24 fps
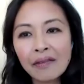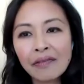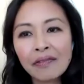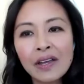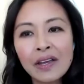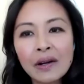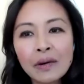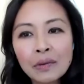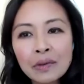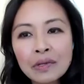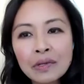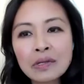
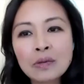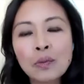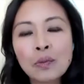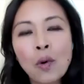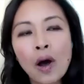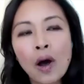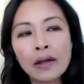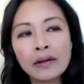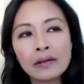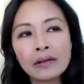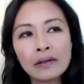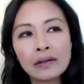there was
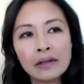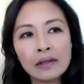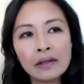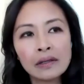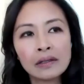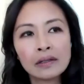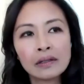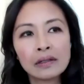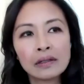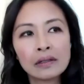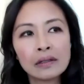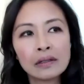one
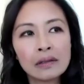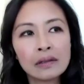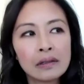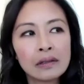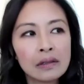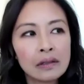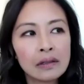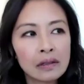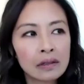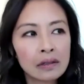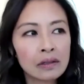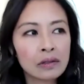
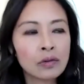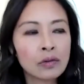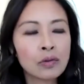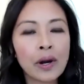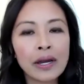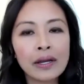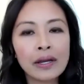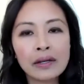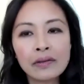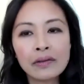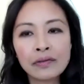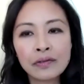
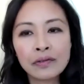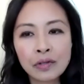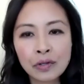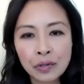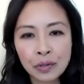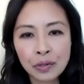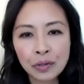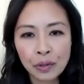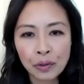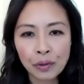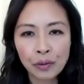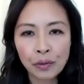grain of
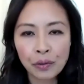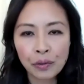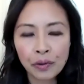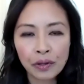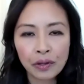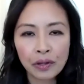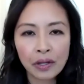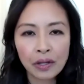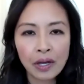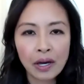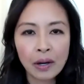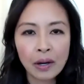truth
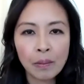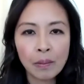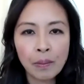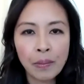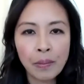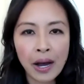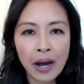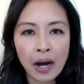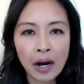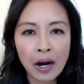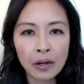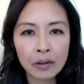
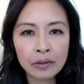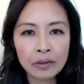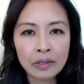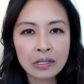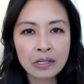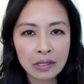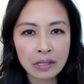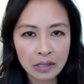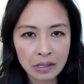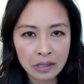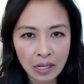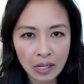about
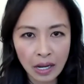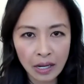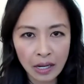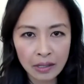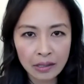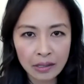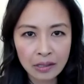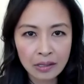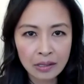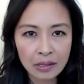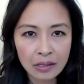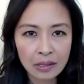
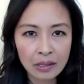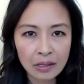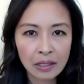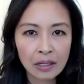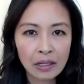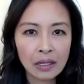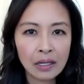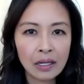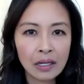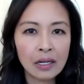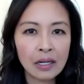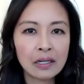success,
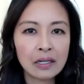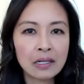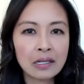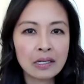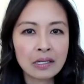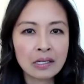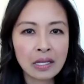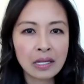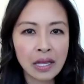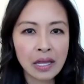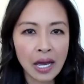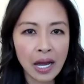it
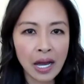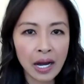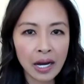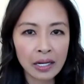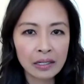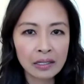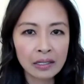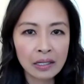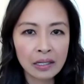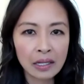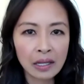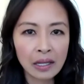is
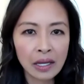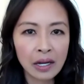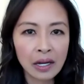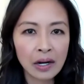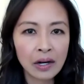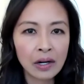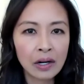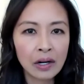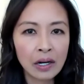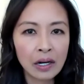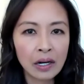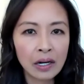that
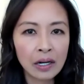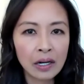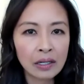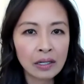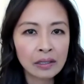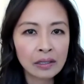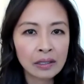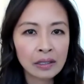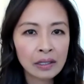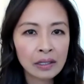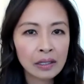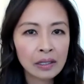there
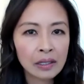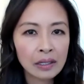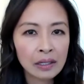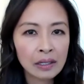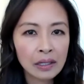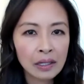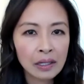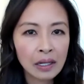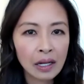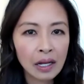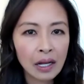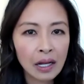are
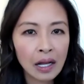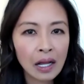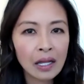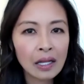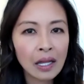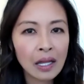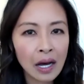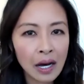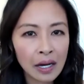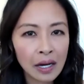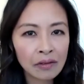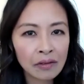a
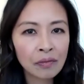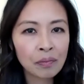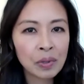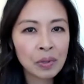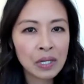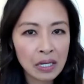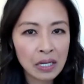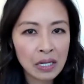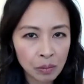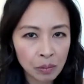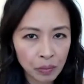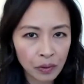lot of
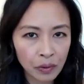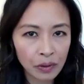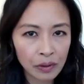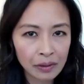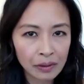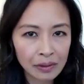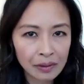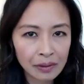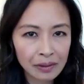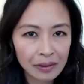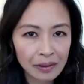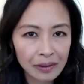
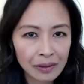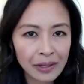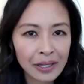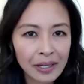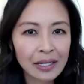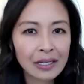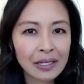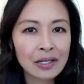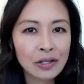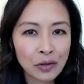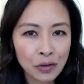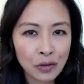people that
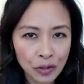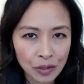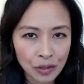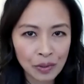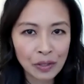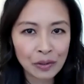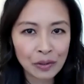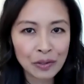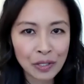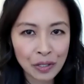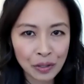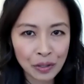
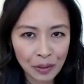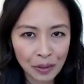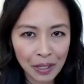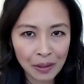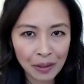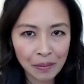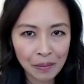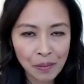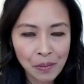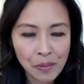contribute to it.